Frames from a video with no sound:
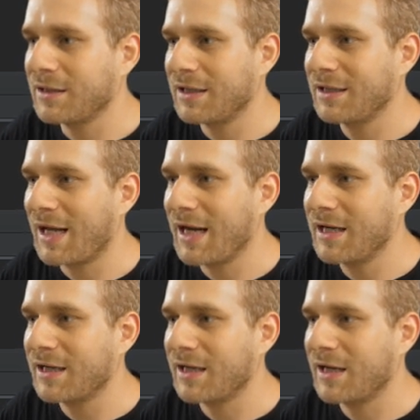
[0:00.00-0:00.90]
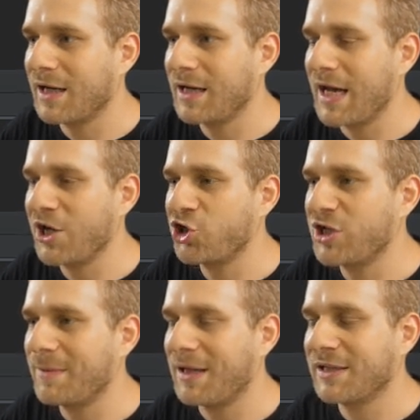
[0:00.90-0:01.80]
it like an
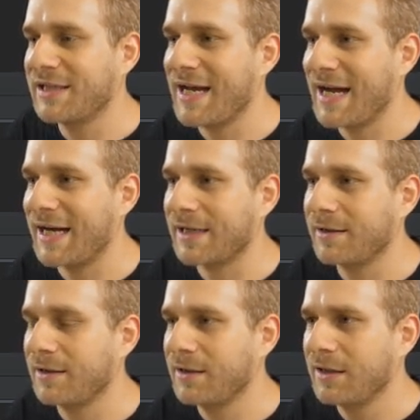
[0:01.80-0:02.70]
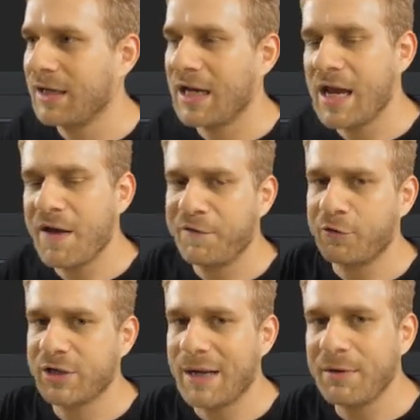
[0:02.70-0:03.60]
HTML tag. If
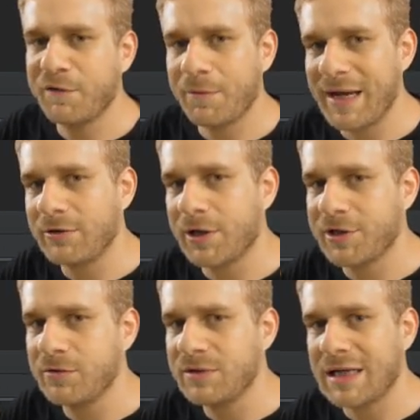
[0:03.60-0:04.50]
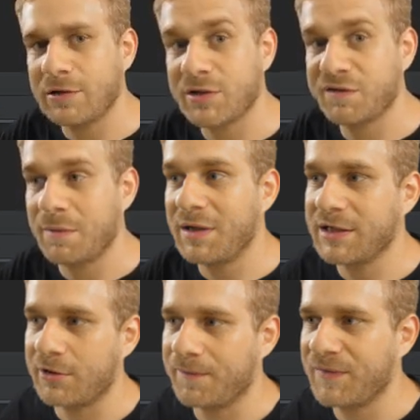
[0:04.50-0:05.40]
you're coming from Angular 2, that looks
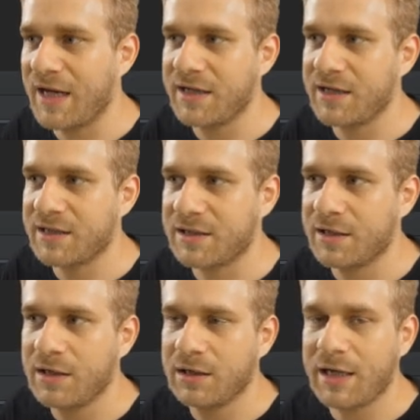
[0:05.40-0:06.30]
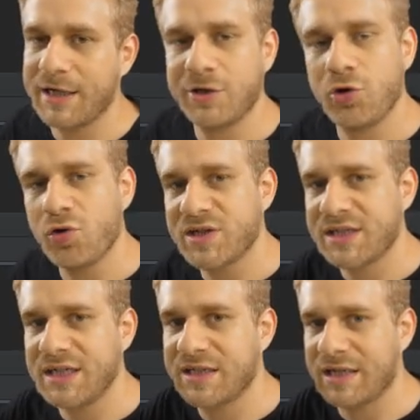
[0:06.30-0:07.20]
familiar. That is like you use
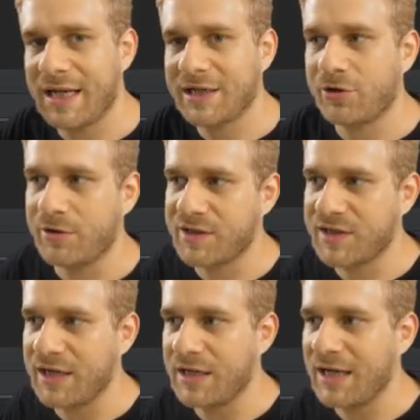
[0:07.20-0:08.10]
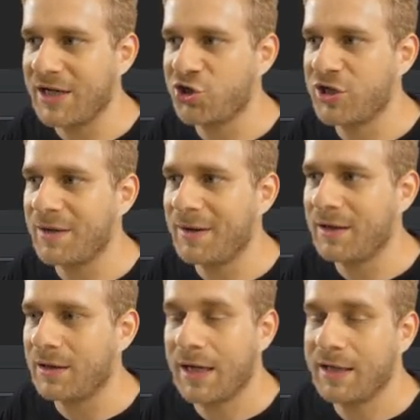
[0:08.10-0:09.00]
the selectors in
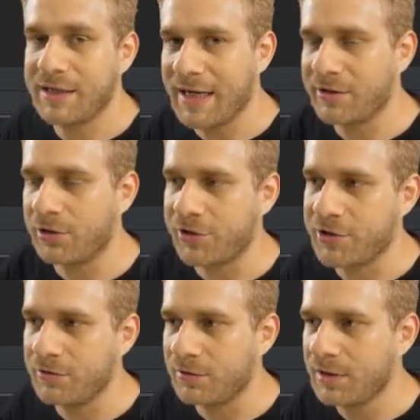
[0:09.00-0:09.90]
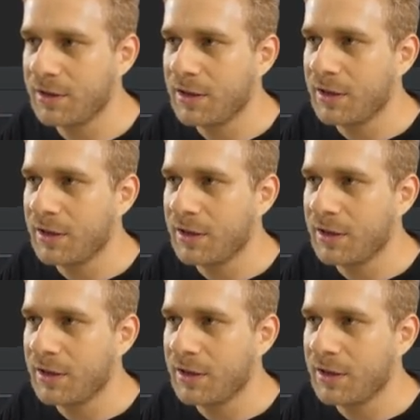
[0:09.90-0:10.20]
HTML in Angular 2.